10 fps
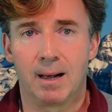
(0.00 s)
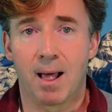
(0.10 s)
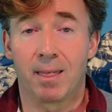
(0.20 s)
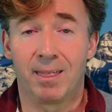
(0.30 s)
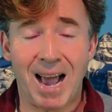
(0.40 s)

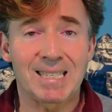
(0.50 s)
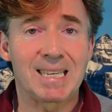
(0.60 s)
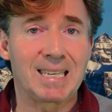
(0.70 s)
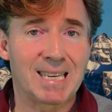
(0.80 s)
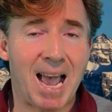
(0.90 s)
that's
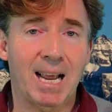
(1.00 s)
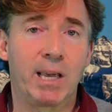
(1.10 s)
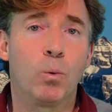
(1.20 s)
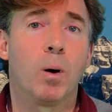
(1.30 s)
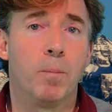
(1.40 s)
exactly
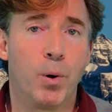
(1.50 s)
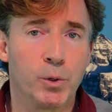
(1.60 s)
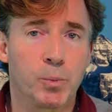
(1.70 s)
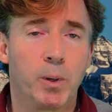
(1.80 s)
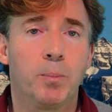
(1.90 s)
what
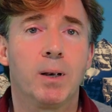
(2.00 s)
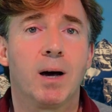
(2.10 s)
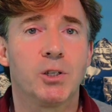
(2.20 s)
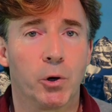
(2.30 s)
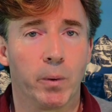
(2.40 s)
most people are
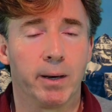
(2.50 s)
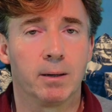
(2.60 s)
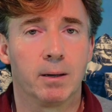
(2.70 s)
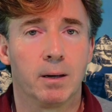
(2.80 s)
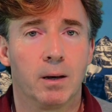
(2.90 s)
doing
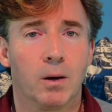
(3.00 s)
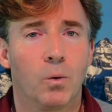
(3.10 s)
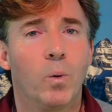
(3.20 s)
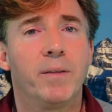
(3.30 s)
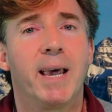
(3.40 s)

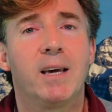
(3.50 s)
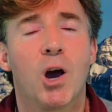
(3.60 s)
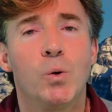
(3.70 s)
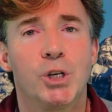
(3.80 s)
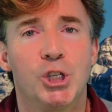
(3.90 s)
when they
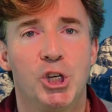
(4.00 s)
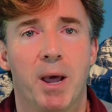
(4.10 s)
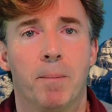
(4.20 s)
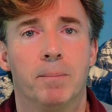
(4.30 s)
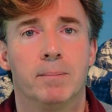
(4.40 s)
go to
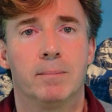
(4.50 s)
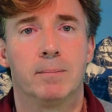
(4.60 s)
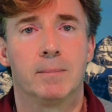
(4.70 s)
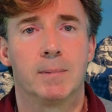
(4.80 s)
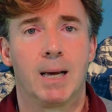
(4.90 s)
gym.
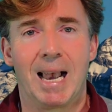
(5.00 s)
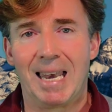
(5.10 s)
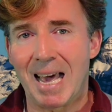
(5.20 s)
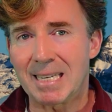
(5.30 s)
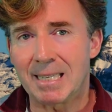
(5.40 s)

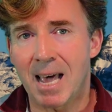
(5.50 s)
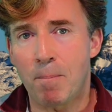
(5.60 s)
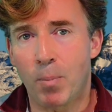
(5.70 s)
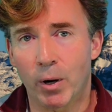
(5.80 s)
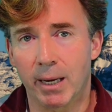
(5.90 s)
Letting their
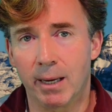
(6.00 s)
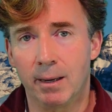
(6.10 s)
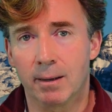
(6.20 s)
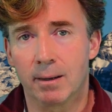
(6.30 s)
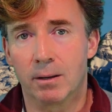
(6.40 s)
body
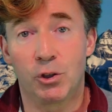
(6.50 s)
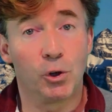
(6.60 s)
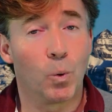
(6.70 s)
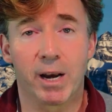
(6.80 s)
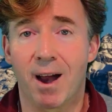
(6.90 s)
do
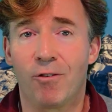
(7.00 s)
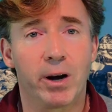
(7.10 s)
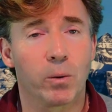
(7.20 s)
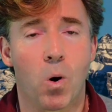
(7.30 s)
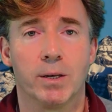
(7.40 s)
whatever
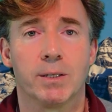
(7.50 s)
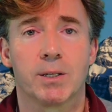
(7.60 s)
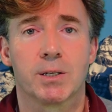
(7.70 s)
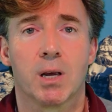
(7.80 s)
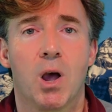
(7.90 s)
it
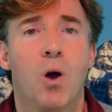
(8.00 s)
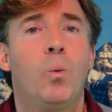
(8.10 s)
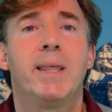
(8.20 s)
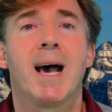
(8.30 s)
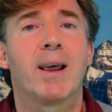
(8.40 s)
wants
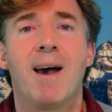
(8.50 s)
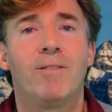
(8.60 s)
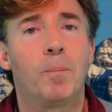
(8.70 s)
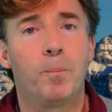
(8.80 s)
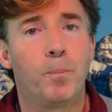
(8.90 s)
without
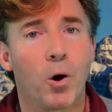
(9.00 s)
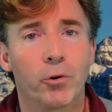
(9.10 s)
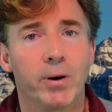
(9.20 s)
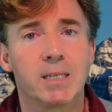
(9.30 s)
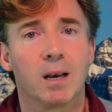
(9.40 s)
ever
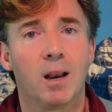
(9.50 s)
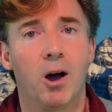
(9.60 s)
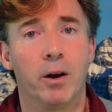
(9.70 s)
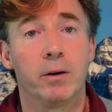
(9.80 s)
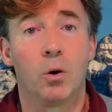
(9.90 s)
bothering to
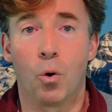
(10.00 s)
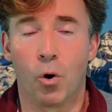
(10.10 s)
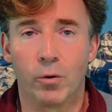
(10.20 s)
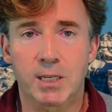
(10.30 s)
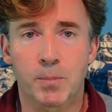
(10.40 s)
learn
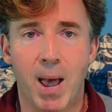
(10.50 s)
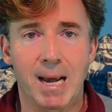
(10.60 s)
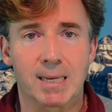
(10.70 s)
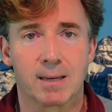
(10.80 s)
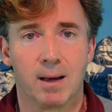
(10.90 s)
or
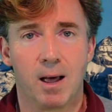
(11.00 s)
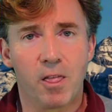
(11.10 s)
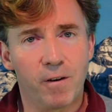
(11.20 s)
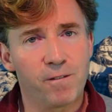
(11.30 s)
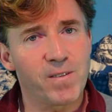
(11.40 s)
respect
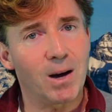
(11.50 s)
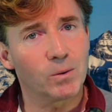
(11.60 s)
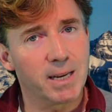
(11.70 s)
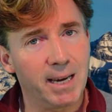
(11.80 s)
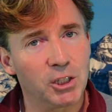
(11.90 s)
the
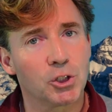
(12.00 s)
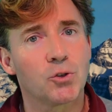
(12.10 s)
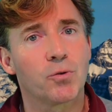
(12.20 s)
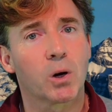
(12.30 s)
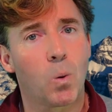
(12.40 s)
foundations
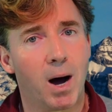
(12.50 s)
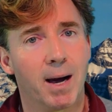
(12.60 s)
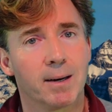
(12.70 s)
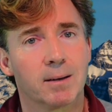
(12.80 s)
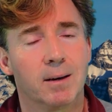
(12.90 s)

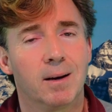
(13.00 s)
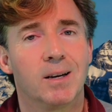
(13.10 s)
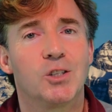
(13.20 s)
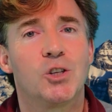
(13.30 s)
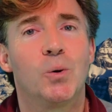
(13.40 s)
required
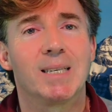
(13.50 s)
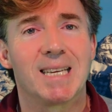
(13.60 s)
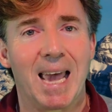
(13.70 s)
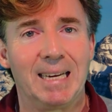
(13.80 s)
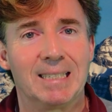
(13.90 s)
to
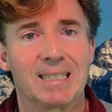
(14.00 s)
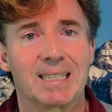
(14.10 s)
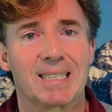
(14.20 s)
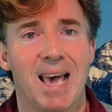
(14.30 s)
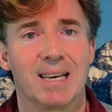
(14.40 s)
attain
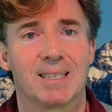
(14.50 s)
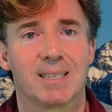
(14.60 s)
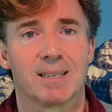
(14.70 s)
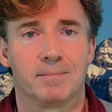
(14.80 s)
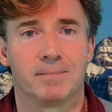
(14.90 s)

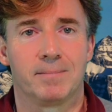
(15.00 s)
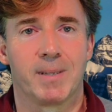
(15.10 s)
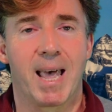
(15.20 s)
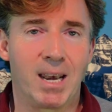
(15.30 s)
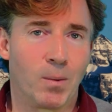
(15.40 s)
success.
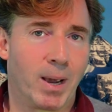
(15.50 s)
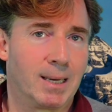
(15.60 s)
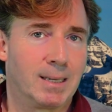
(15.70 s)
Anyway,